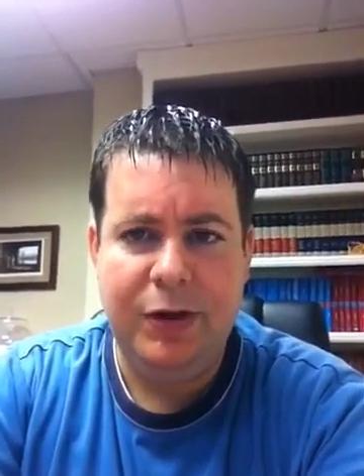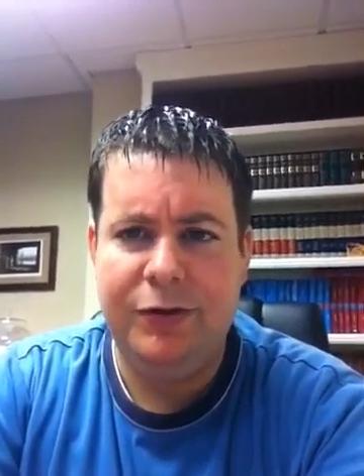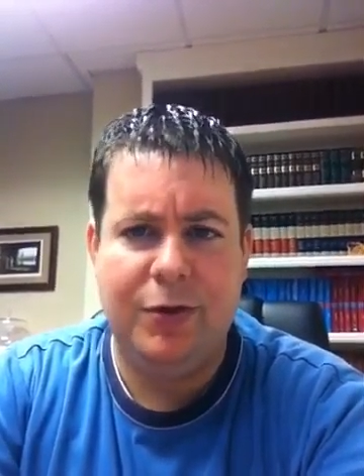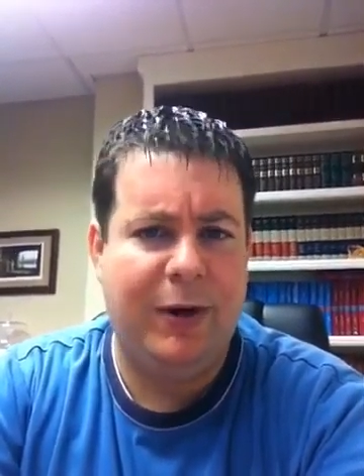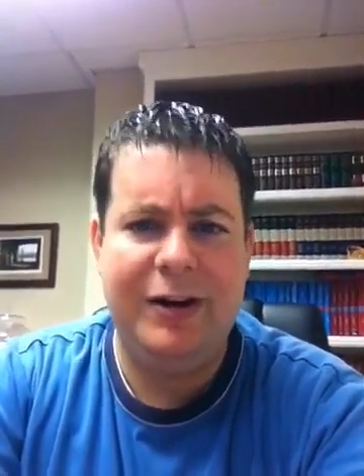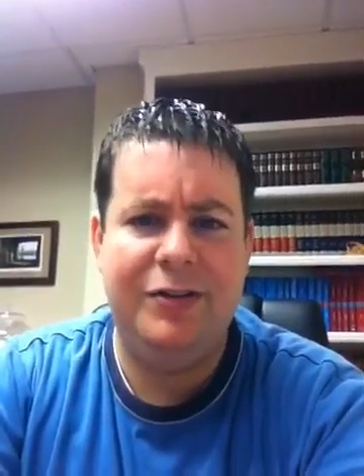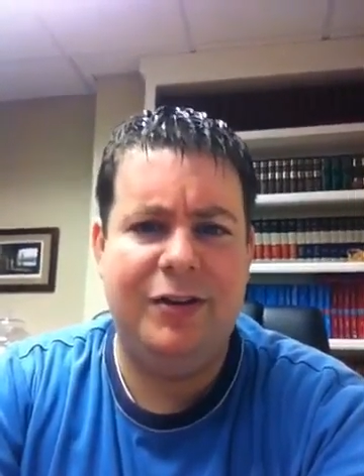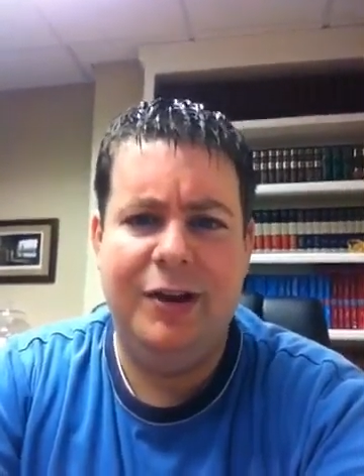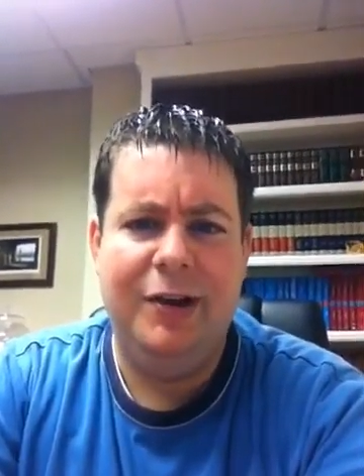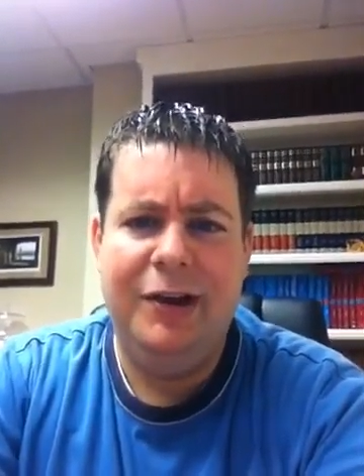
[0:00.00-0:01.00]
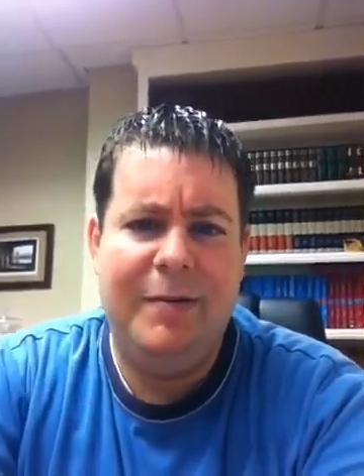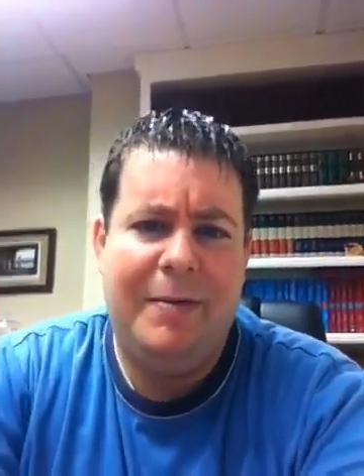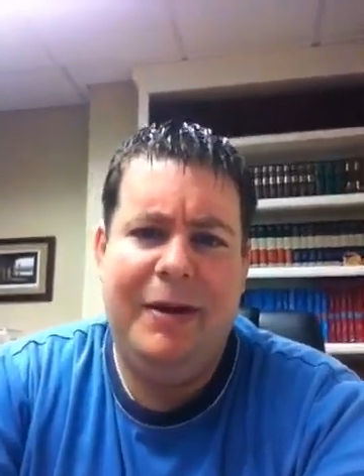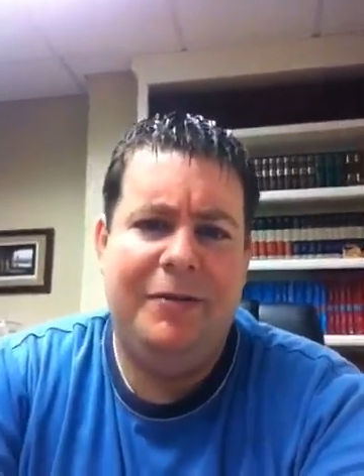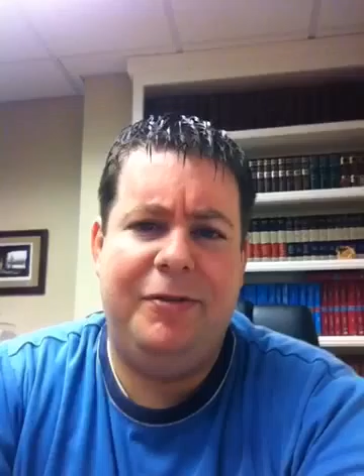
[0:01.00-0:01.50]
So you
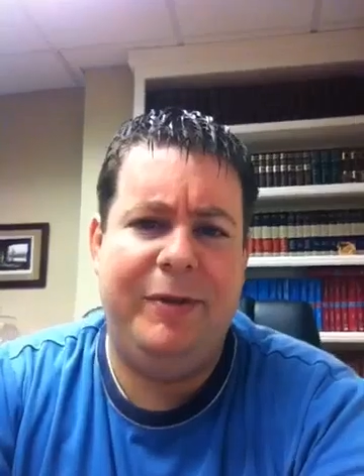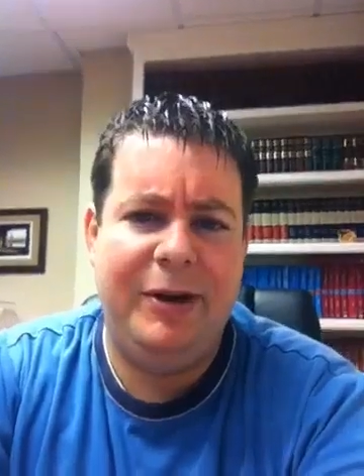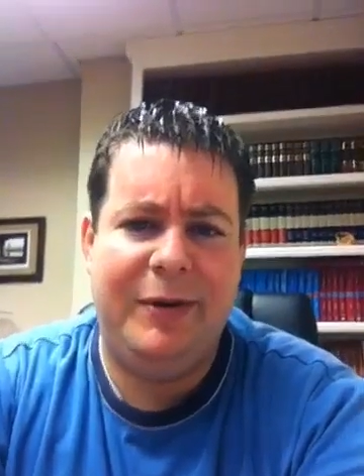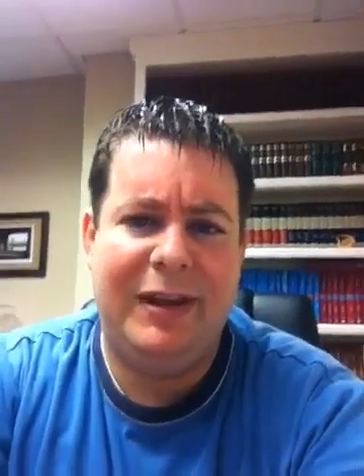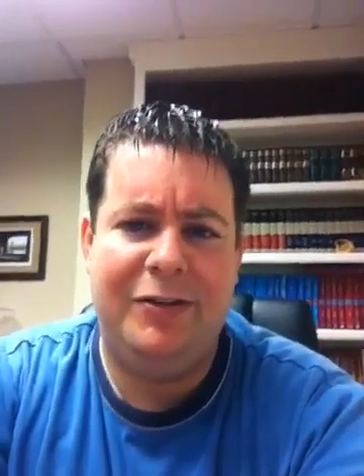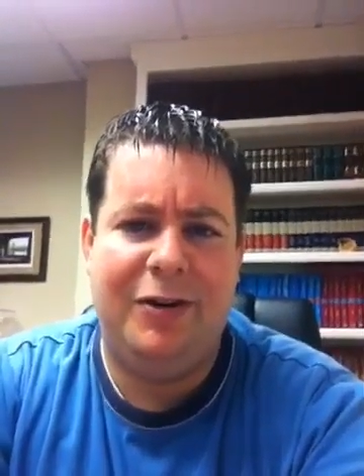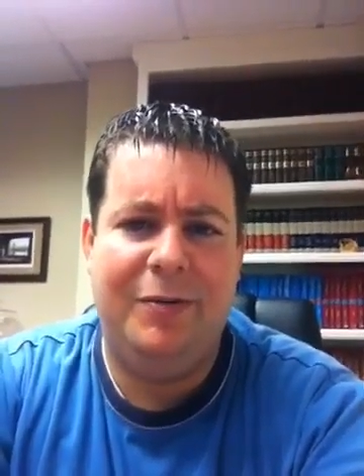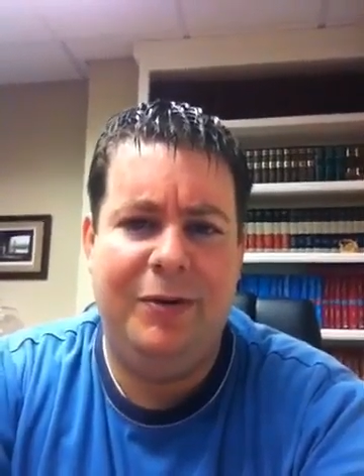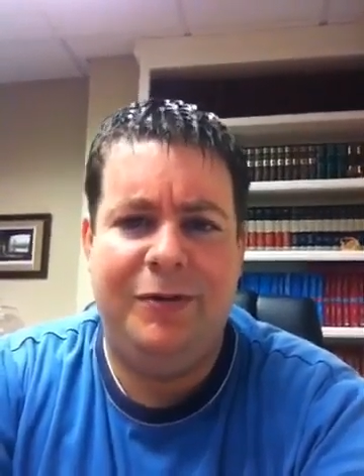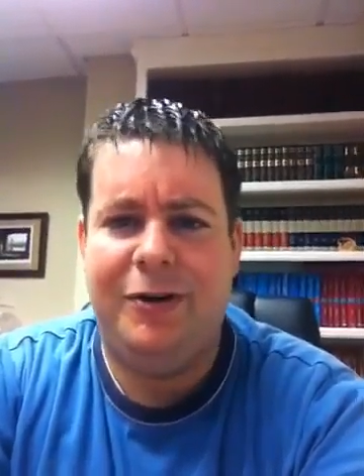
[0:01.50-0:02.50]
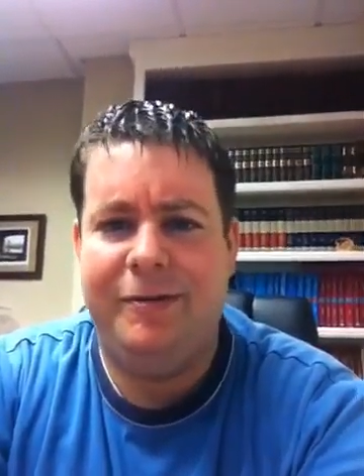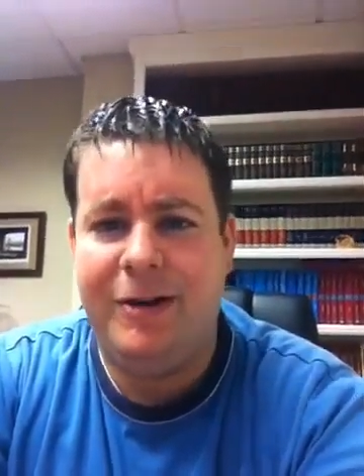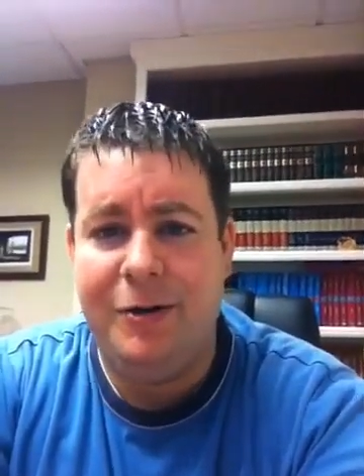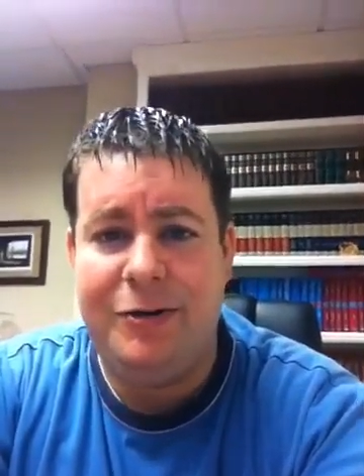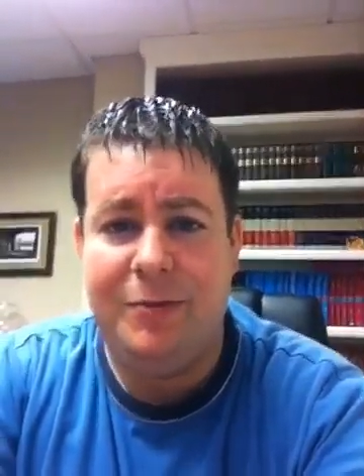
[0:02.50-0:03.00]
might be unfamiliar with that term. You've heard of
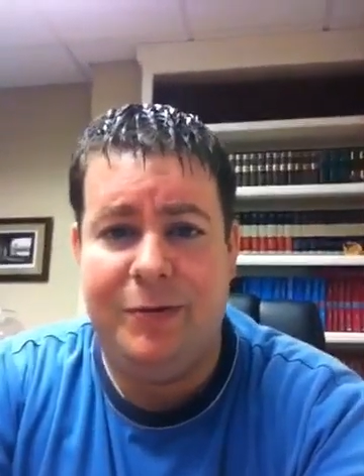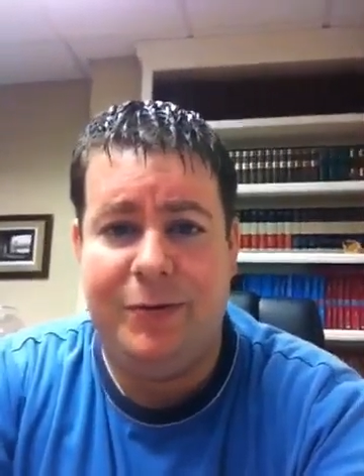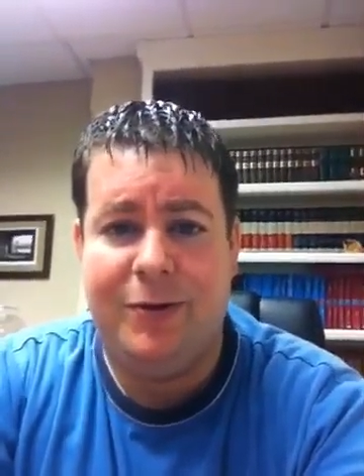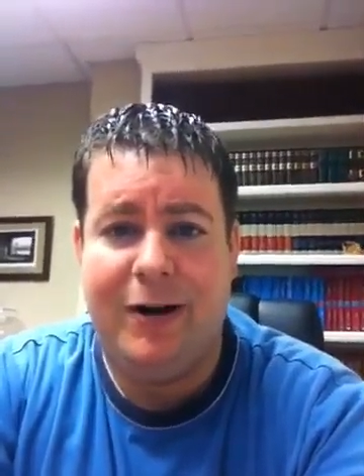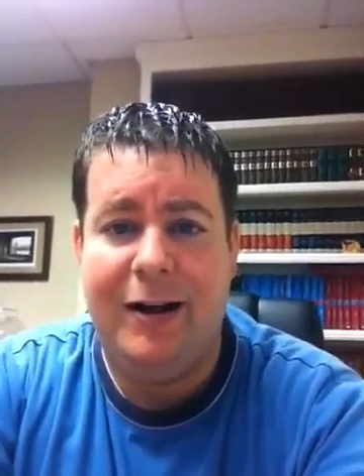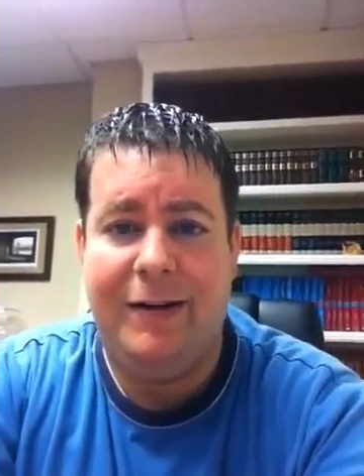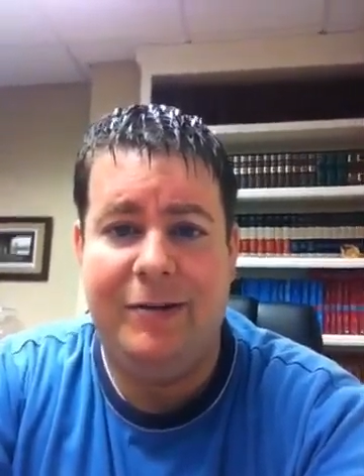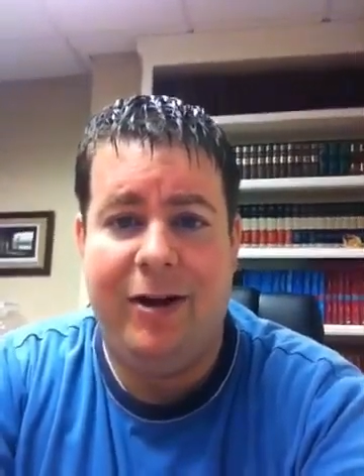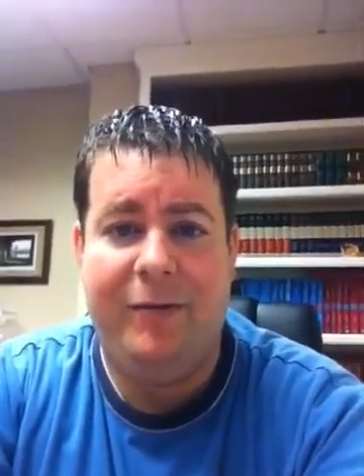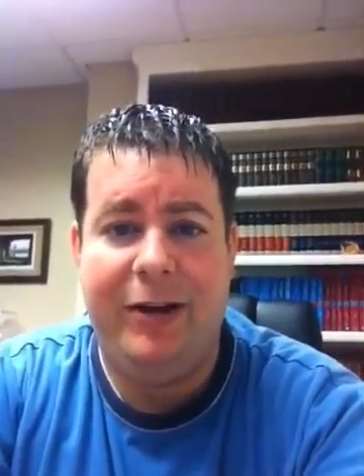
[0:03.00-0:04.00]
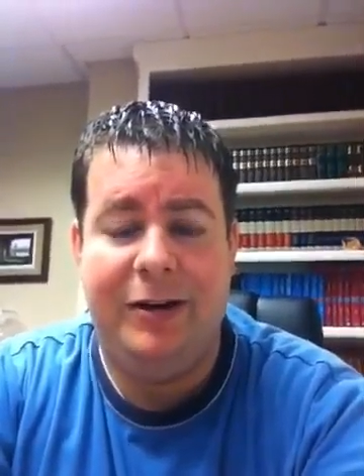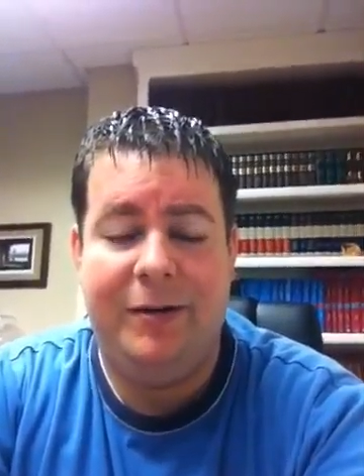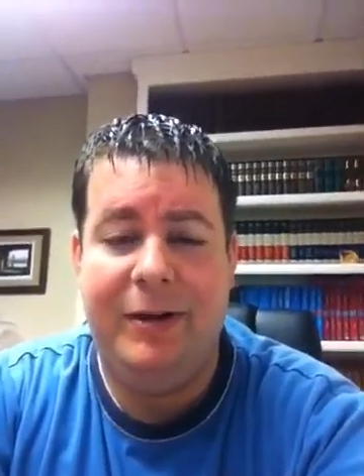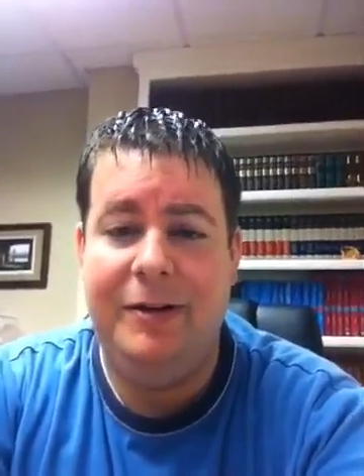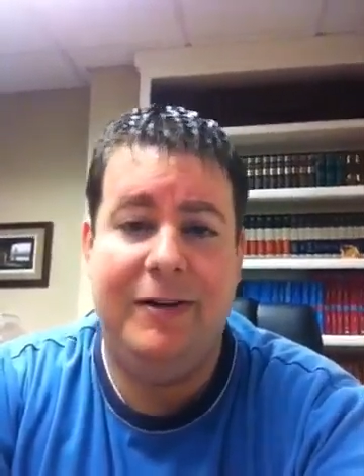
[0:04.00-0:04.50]
coaching before, right? Like Tom
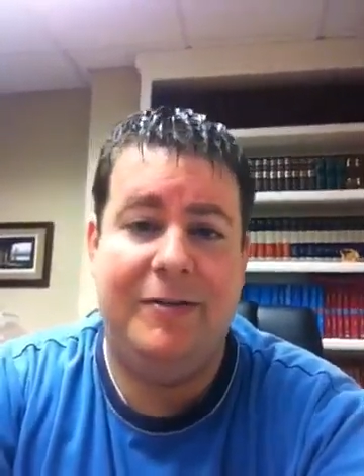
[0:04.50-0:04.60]
Landry, but